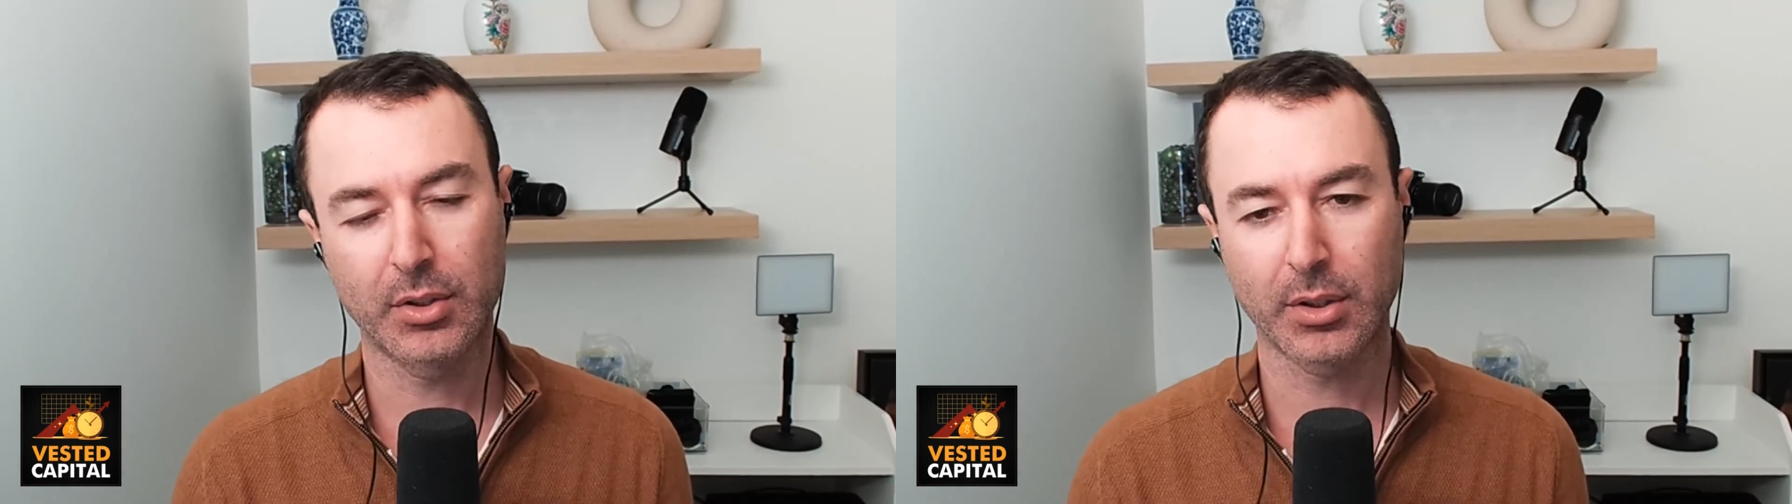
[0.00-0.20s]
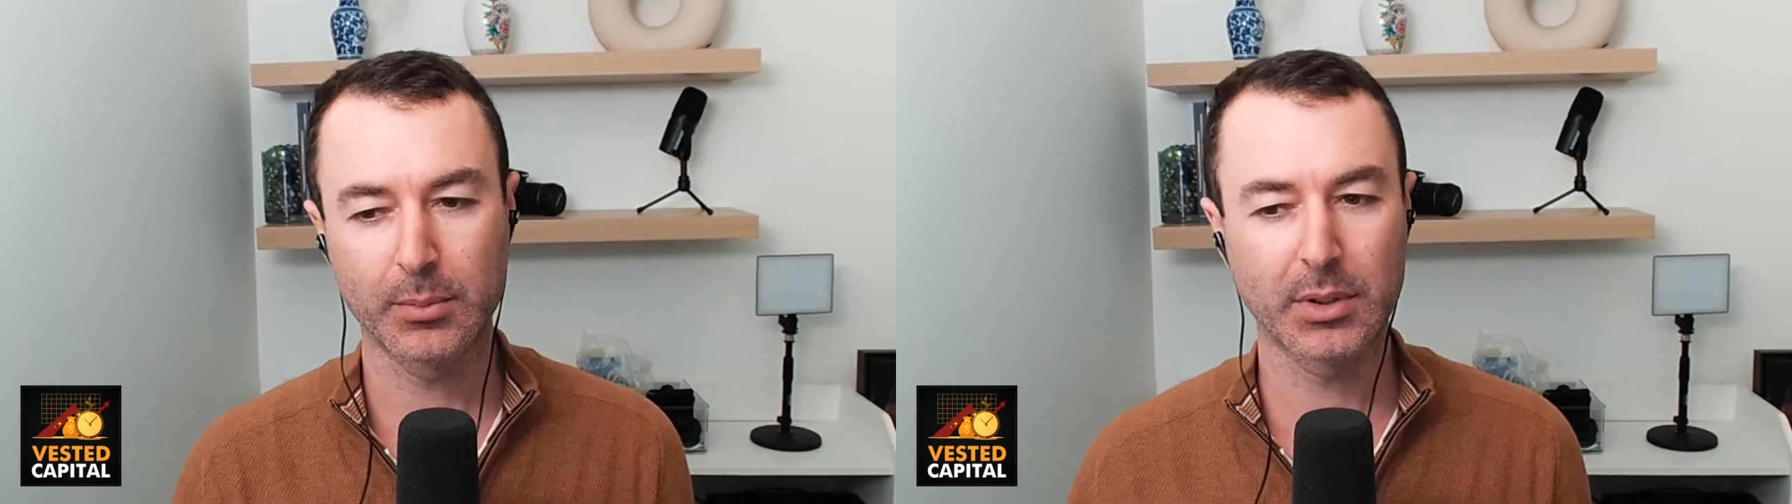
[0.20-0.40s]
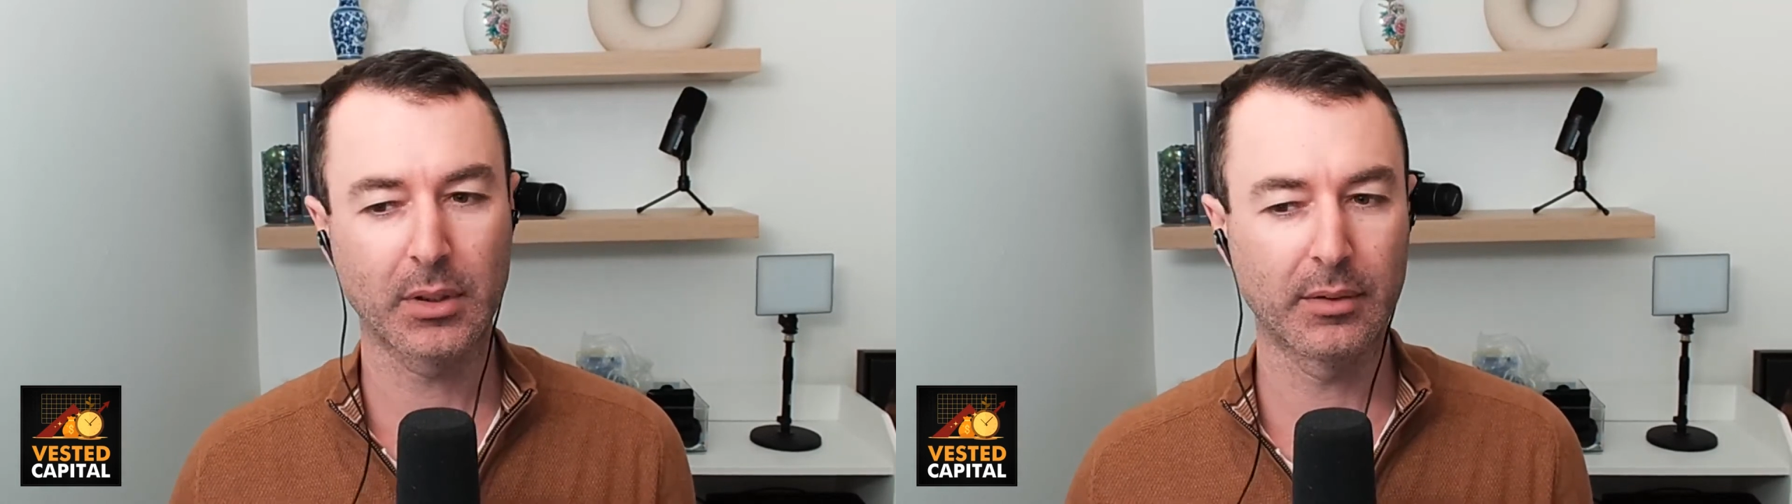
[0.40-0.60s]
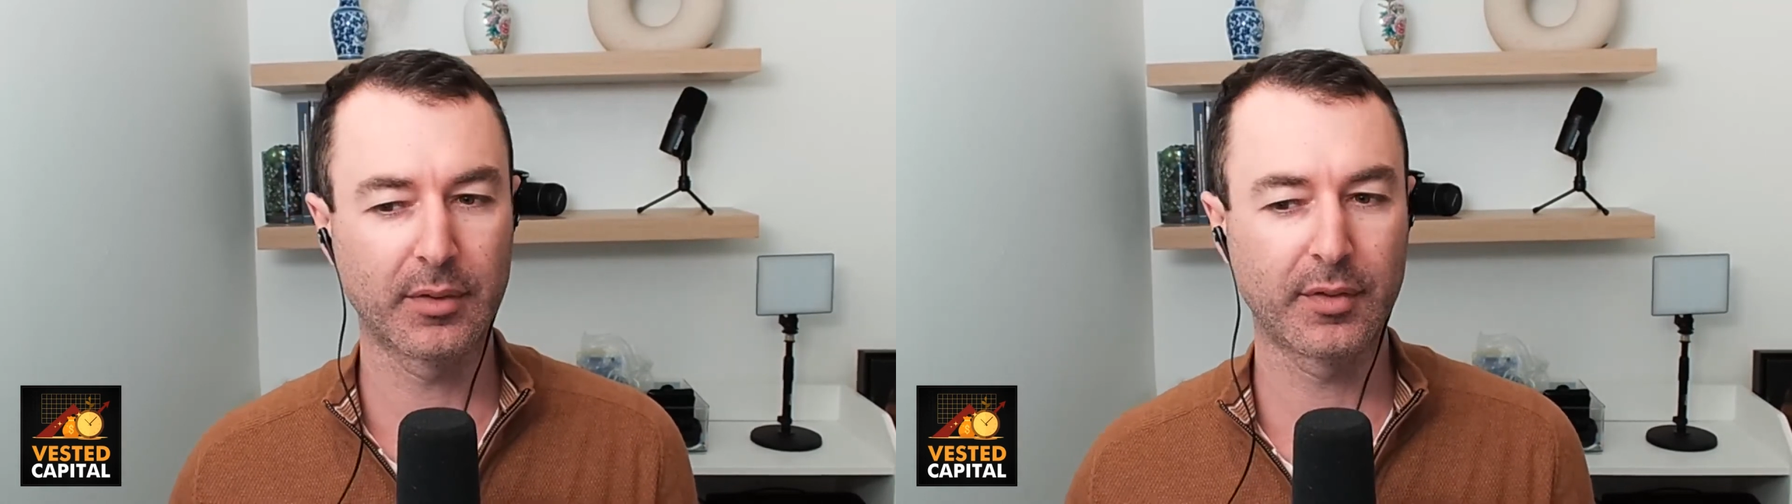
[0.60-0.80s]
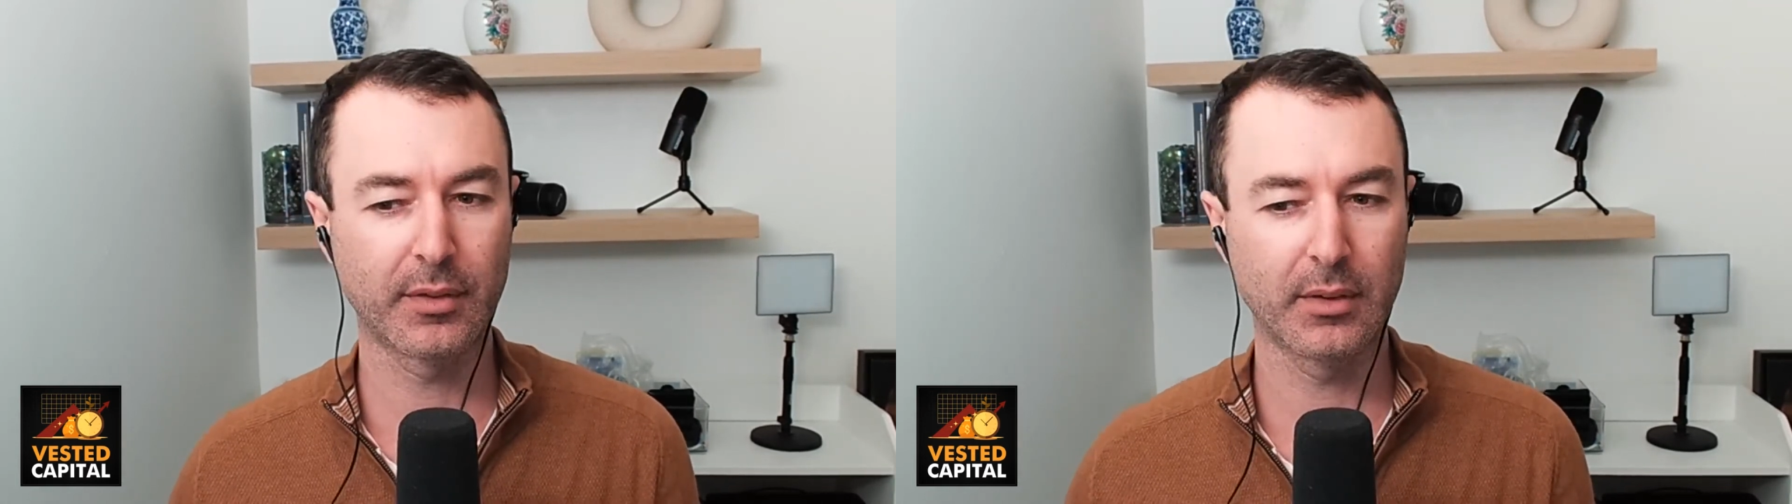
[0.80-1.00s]
terms
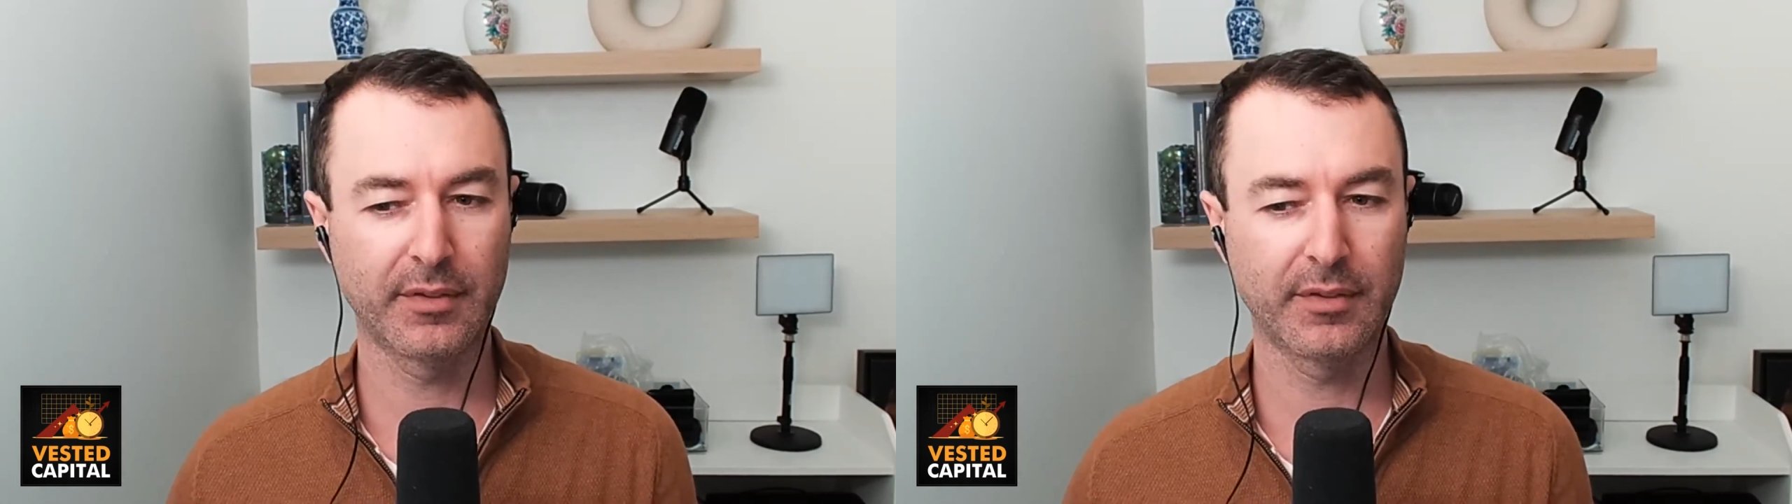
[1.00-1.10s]
of